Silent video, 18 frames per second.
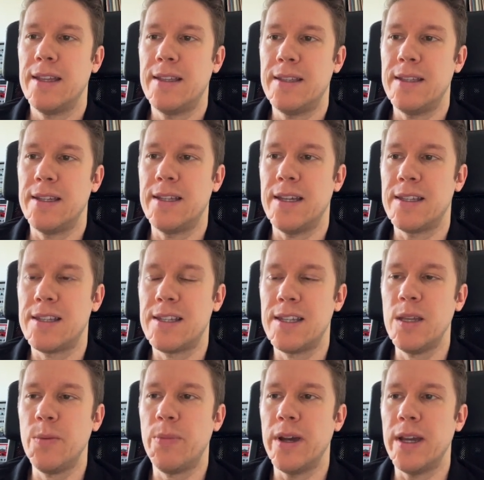It has
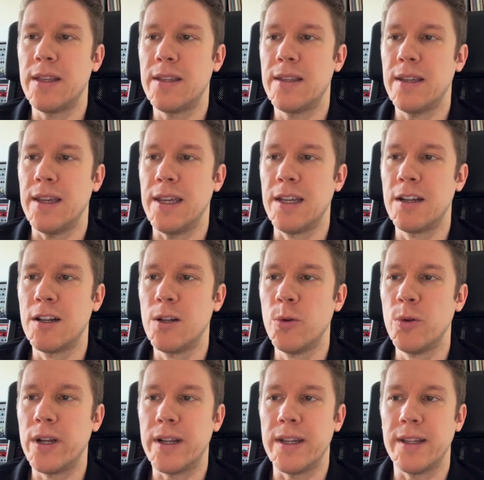CPAD
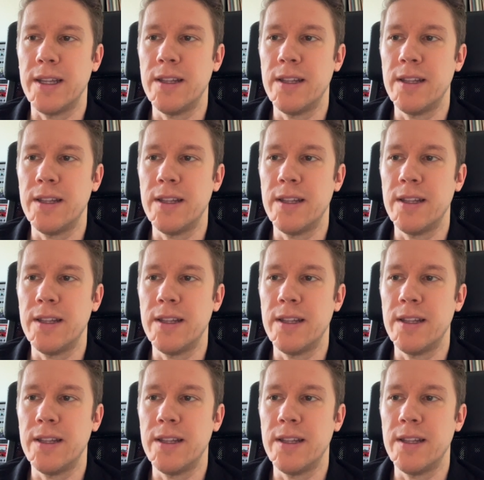included and